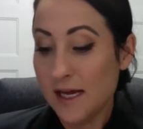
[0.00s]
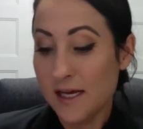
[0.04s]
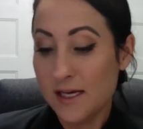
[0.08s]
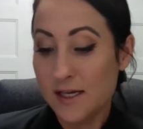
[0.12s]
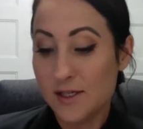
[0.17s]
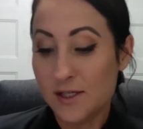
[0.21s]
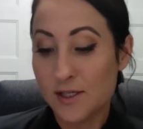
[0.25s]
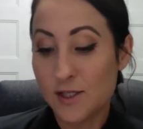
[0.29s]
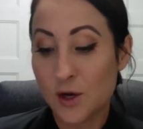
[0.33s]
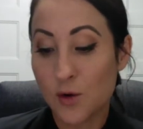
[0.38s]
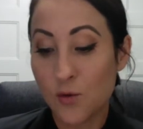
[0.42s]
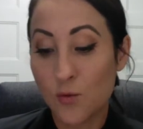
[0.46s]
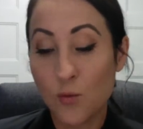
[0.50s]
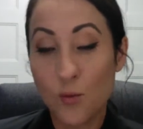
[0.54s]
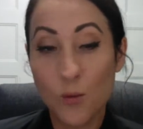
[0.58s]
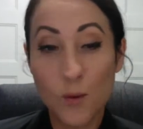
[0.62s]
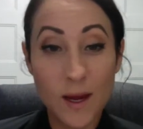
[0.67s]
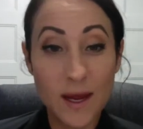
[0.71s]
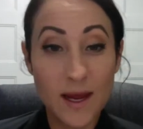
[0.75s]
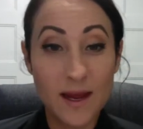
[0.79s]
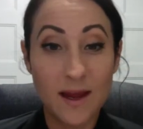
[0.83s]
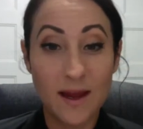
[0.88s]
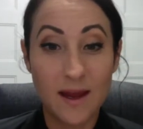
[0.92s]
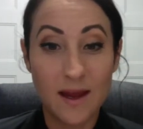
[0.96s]
So
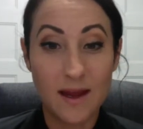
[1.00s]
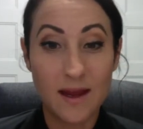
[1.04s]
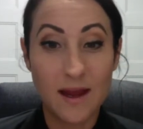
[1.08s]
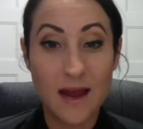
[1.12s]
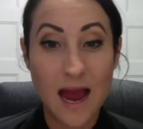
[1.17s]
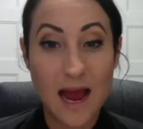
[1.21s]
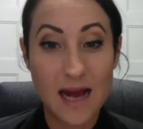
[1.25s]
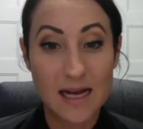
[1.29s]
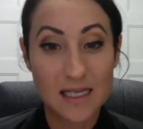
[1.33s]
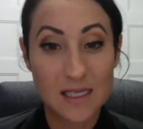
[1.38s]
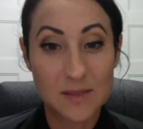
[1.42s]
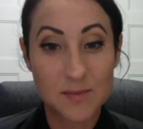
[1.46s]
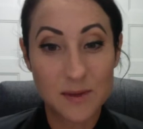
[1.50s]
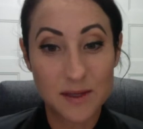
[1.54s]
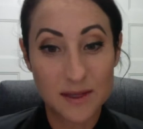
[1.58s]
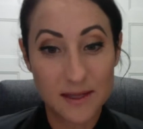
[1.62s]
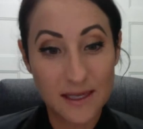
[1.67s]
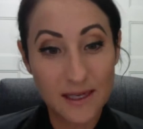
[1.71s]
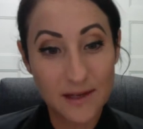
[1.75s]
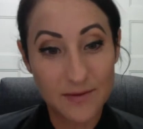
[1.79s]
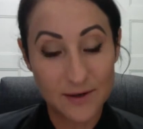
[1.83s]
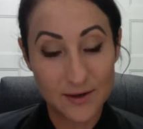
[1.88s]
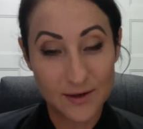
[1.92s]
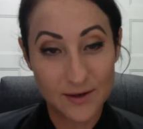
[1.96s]
we, as
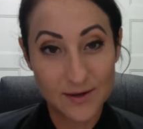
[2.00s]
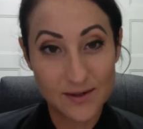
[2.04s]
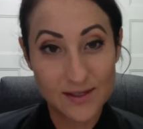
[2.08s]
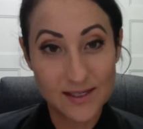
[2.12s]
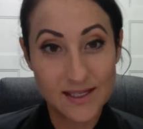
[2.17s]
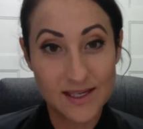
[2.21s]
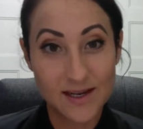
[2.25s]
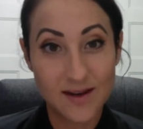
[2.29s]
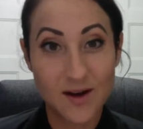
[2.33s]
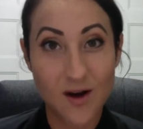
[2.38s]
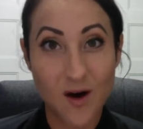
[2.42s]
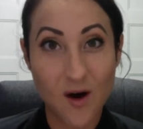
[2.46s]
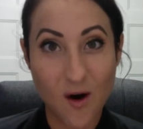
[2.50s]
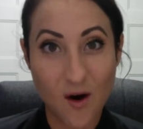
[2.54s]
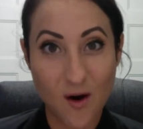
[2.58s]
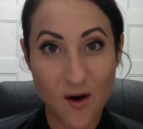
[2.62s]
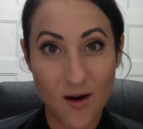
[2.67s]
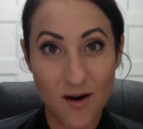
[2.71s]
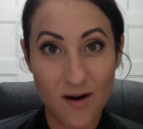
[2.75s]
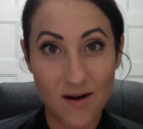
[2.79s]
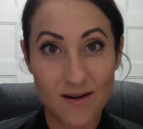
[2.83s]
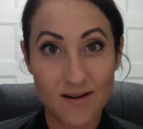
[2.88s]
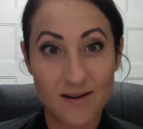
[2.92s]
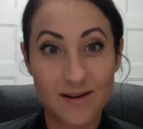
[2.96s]
believers,
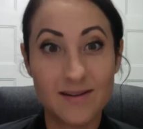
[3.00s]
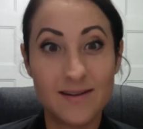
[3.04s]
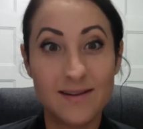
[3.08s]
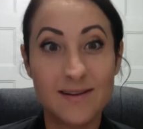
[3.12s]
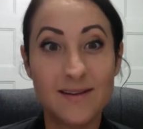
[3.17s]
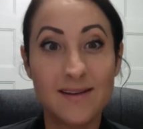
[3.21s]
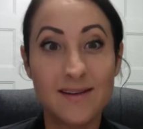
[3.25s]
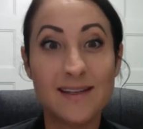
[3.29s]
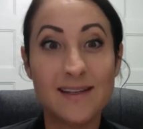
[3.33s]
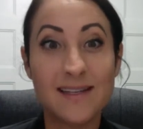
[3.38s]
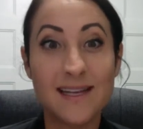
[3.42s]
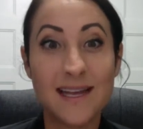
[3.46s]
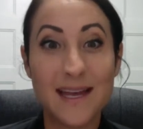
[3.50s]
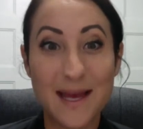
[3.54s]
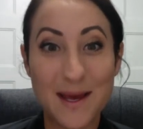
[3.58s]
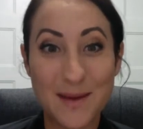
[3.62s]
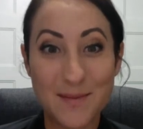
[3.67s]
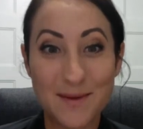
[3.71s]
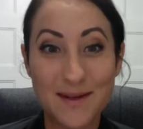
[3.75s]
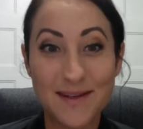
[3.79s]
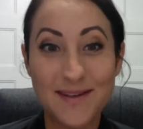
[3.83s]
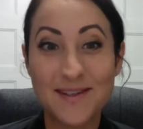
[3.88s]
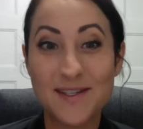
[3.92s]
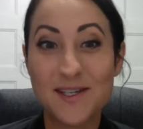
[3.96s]
are
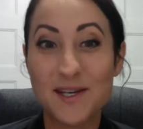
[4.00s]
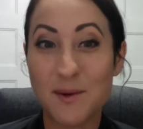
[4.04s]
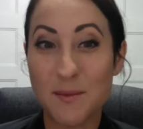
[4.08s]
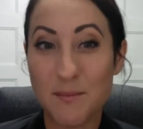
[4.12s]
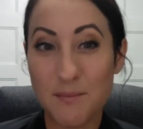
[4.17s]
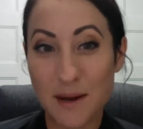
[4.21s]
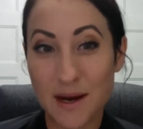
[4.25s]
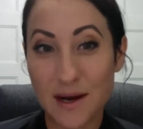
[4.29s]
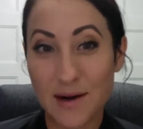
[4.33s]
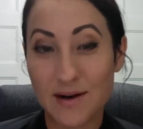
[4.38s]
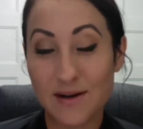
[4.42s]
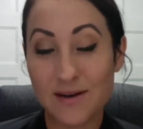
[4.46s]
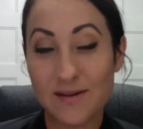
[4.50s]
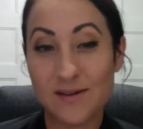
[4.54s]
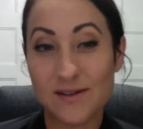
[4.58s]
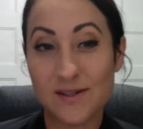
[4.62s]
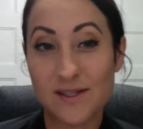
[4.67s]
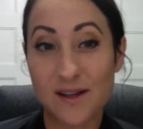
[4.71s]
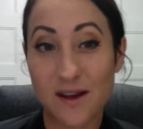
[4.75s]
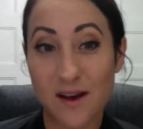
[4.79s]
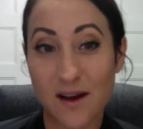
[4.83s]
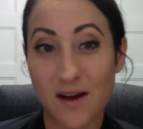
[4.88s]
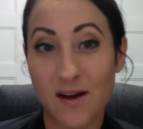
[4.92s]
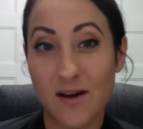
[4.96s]
image
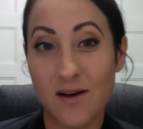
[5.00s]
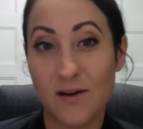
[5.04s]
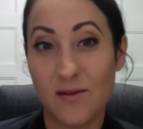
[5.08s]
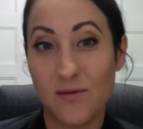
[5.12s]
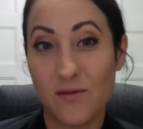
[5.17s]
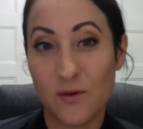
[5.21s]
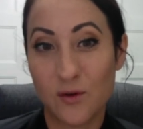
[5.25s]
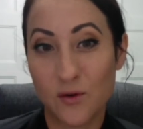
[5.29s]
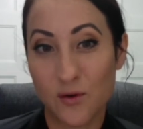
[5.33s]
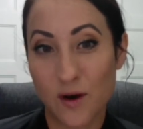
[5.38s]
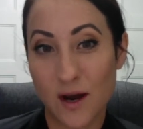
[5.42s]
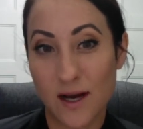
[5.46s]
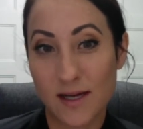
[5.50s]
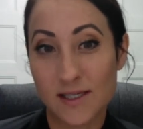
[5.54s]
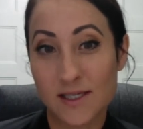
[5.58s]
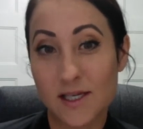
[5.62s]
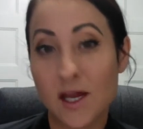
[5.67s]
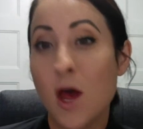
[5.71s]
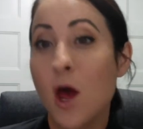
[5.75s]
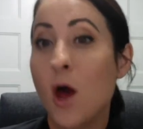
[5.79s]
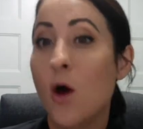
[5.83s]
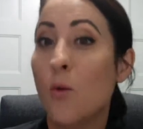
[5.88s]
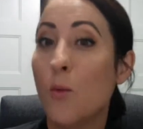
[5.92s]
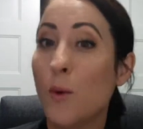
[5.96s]
bearers of Christ.
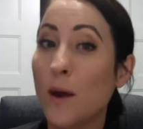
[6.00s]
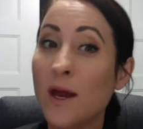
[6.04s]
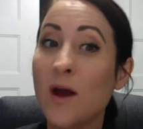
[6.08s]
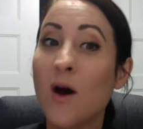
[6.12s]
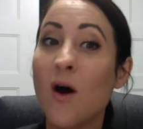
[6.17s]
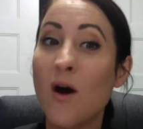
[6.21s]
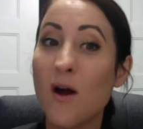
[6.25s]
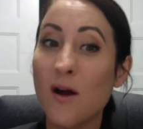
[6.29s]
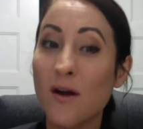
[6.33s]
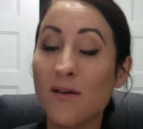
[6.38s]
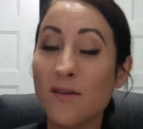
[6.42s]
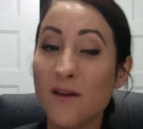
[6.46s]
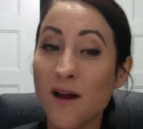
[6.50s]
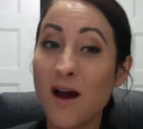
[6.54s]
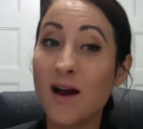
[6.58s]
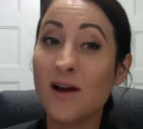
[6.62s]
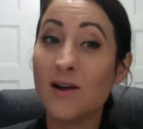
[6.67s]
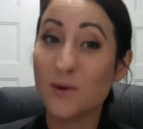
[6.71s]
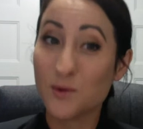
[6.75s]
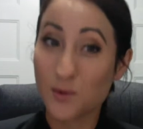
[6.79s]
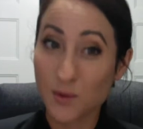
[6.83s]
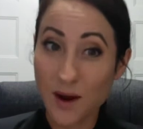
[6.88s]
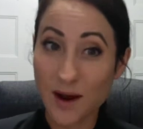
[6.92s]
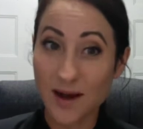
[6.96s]
We are
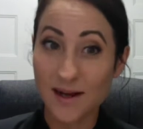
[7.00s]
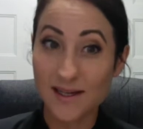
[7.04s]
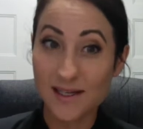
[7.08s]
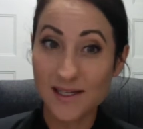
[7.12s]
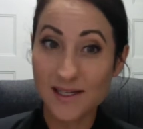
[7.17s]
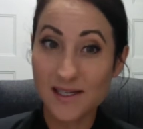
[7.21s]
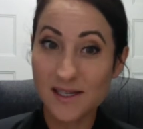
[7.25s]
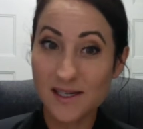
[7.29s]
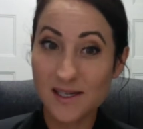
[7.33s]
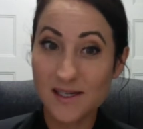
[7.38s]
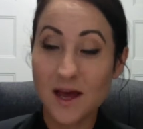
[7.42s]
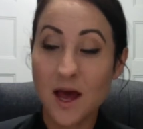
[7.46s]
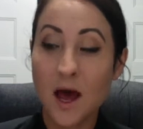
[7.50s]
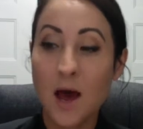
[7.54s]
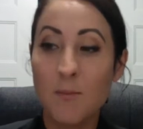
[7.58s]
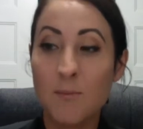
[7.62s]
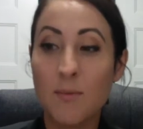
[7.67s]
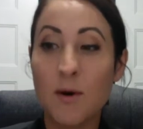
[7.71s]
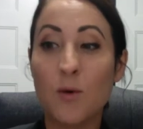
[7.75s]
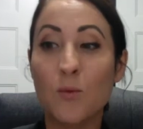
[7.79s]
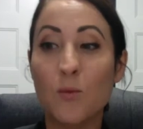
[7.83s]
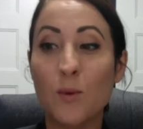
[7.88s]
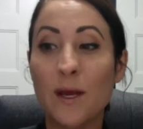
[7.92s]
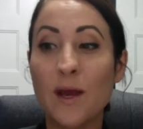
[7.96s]
not Christ,
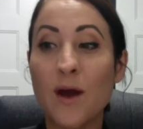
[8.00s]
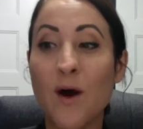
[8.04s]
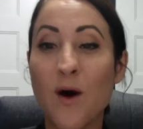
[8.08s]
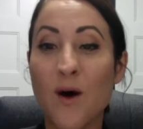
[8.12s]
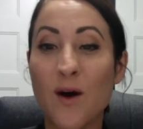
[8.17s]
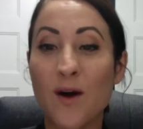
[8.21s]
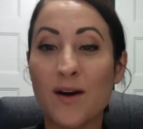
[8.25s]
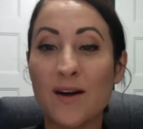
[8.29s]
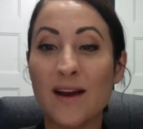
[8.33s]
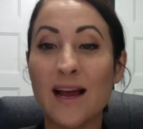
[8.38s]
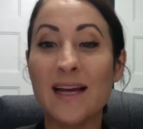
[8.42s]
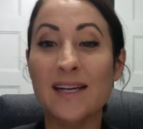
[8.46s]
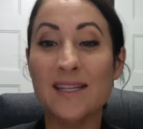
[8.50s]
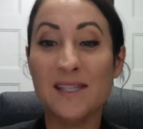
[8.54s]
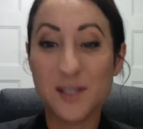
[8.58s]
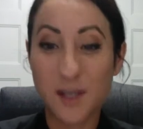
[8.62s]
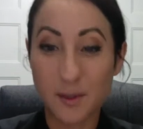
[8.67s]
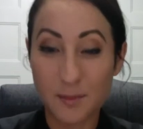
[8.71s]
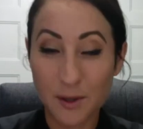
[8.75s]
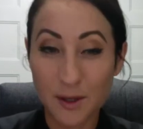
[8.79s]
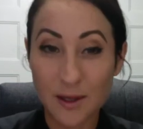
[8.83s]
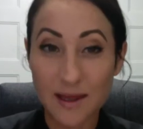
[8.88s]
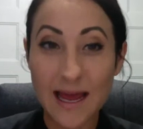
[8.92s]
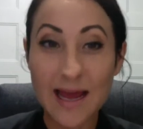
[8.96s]
but we are a
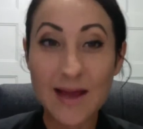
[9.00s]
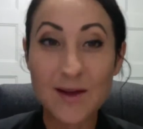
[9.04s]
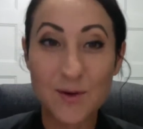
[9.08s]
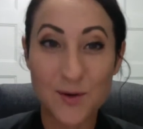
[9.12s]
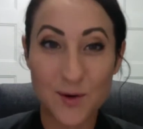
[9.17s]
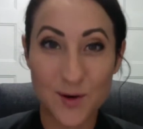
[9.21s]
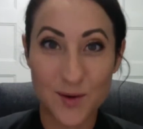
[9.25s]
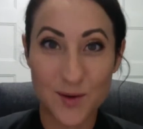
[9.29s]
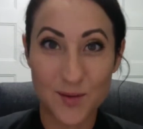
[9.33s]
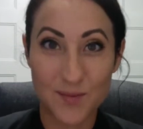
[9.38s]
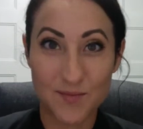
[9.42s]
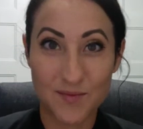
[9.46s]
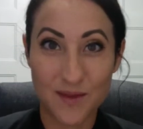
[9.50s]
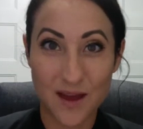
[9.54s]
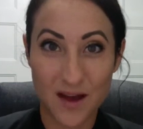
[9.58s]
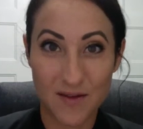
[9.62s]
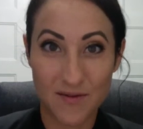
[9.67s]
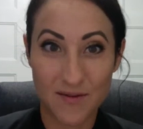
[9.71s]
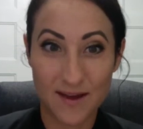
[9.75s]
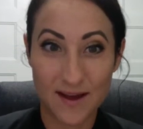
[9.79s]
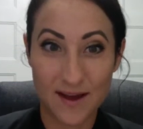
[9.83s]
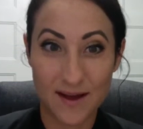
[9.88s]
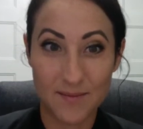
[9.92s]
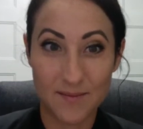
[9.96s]
simulacrum
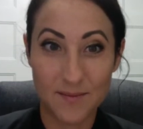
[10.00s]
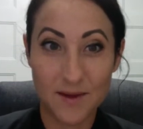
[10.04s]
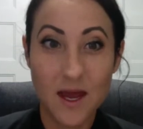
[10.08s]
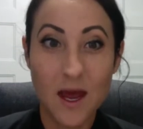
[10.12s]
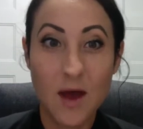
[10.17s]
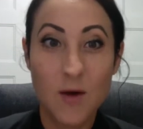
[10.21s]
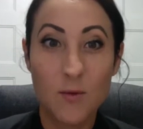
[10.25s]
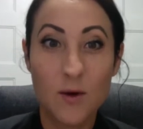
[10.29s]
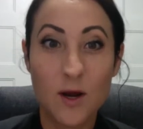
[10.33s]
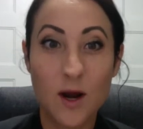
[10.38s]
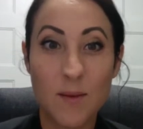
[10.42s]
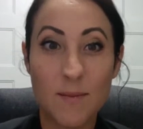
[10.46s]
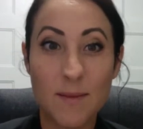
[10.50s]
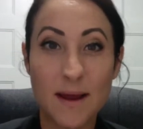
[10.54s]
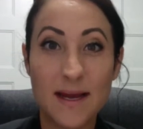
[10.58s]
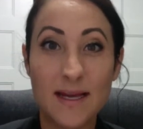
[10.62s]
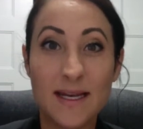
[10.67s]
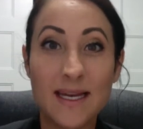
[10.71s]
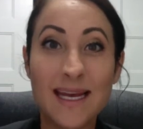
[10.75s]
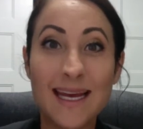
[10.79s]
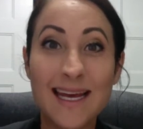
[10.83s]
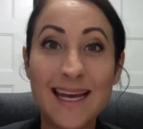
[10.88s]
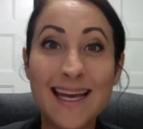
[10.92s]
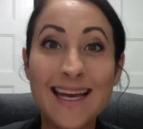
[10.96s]
of him. We are
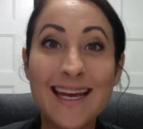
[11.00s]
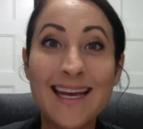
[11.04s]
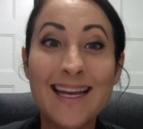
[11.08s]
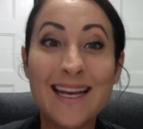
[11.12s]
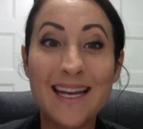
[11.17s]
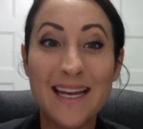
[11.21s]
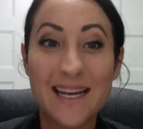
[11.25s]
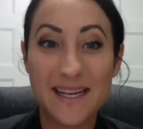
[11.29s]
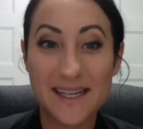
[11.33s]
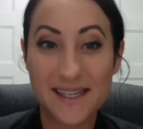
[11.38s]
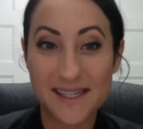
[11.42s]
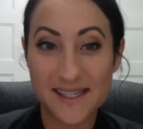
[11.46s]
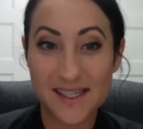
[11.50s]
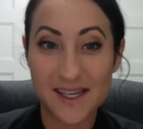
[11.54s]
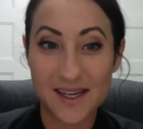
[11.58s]
made in his